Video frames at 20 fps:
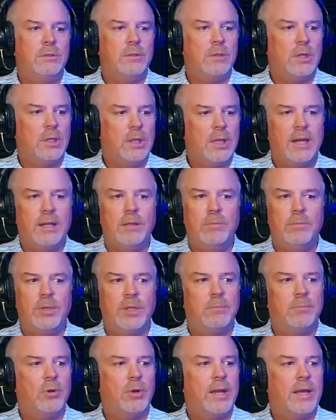A lot of the
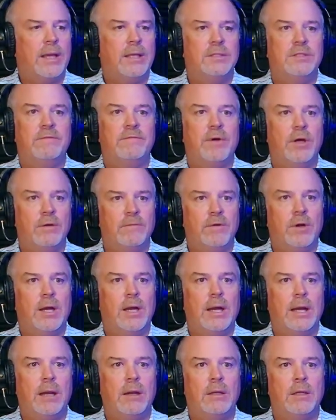big brands have
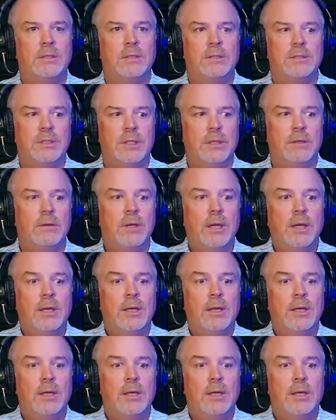overhired, and so